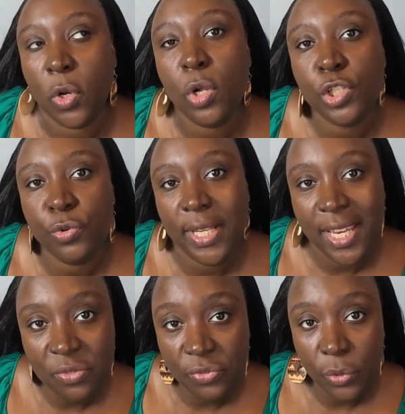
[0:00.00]
cultural
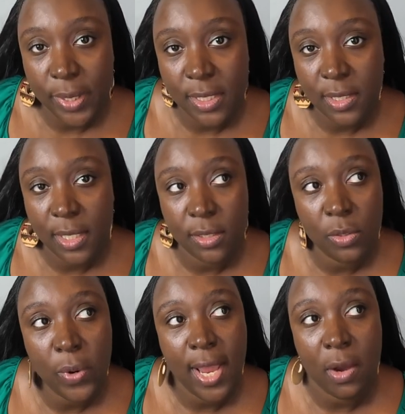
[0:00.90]
influences,
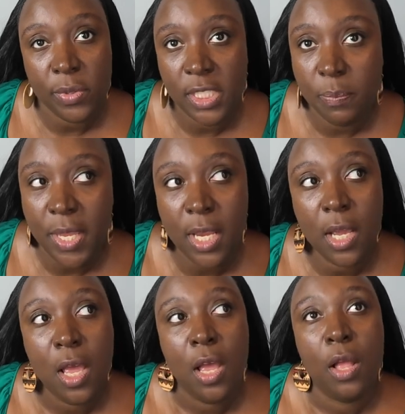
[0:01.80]
the way how we speak,
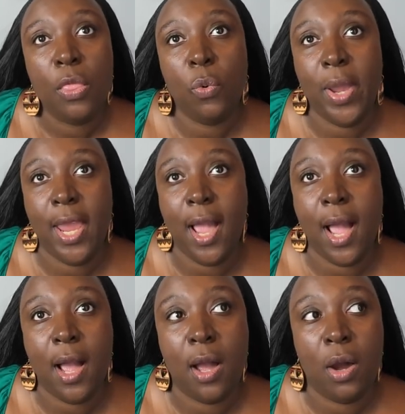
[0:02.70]
the way
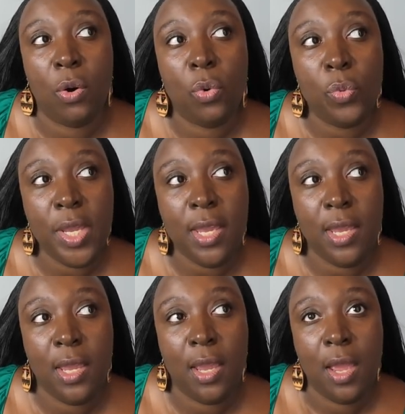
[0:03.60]
how
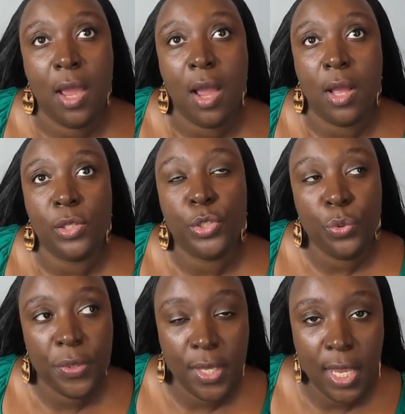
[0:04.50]
we
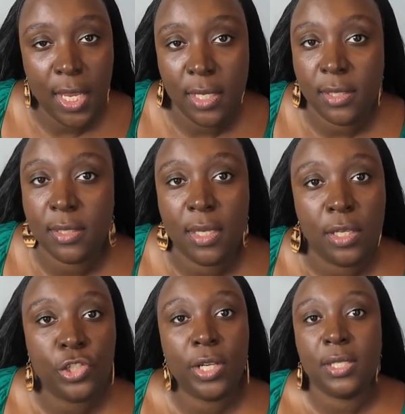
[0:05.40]
do things,
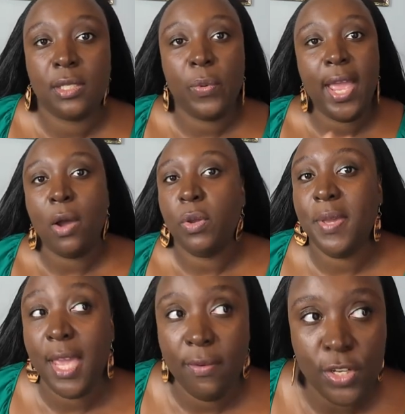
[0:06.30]
just the way how we
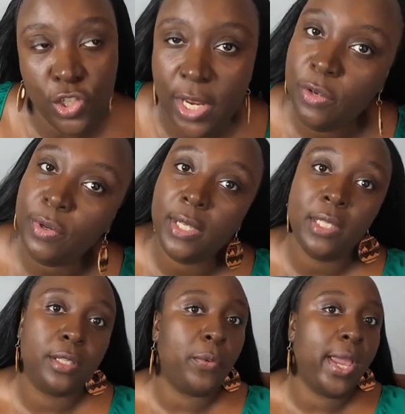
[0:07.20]
behave in
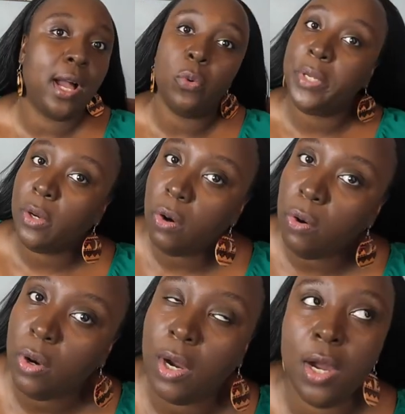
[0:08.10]
general, the way how we
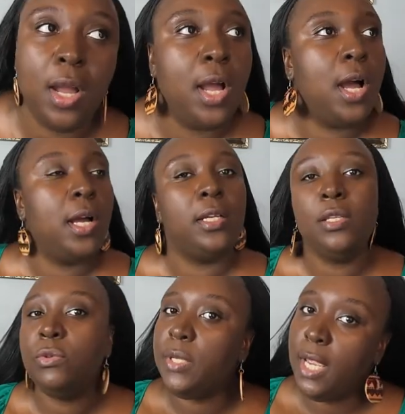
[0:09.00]
cook,
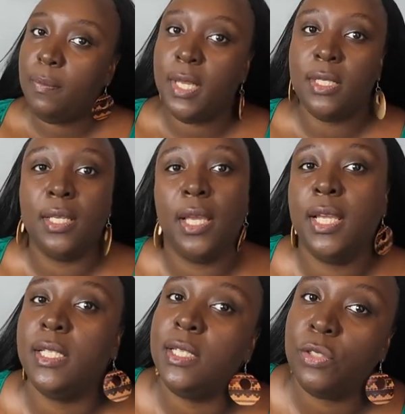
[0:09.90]
you name it,
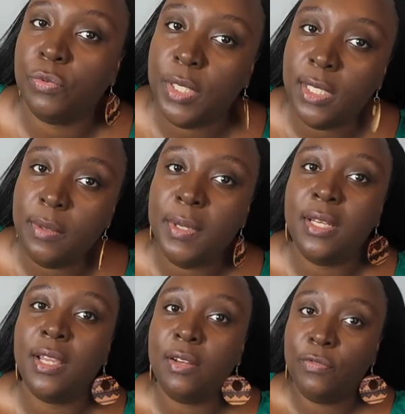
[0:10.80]
it is really
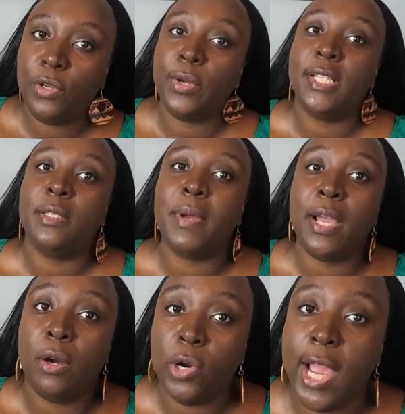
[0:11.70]
being influenced
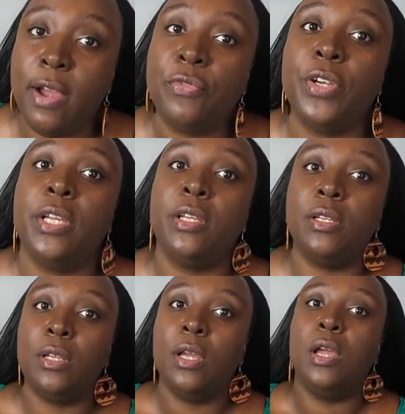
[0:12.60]
by our African